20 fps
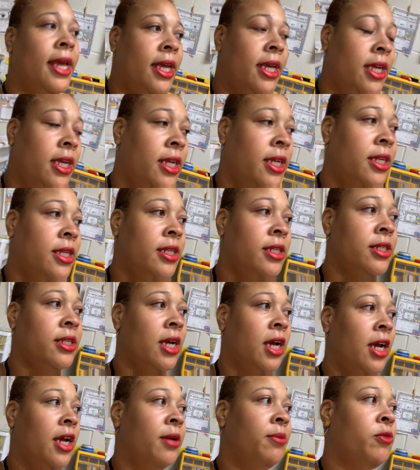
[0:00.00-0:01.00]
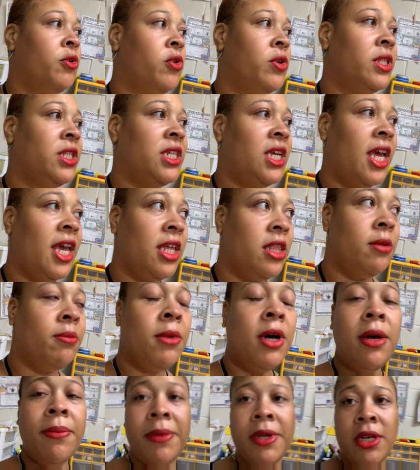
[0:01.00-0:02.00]
and I'm going to hang
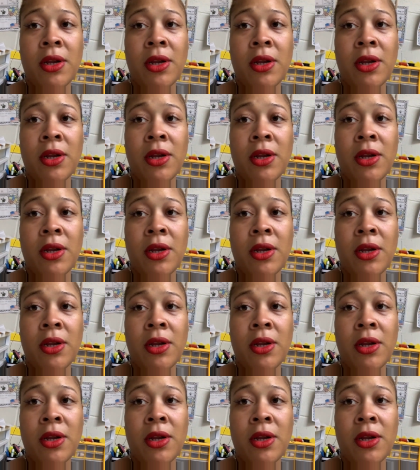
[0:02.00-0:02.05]
them up.